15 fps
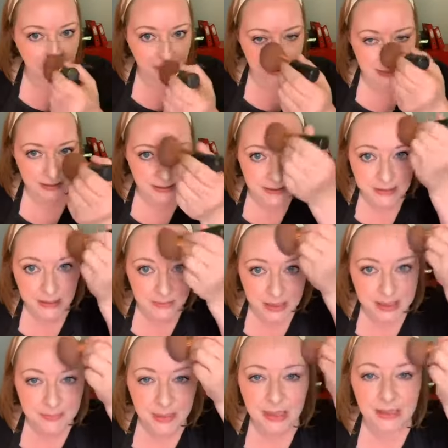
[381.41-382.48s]
really
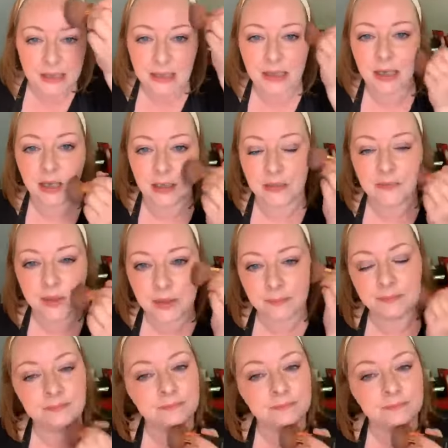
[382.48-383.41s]
seamless blend at the end of it.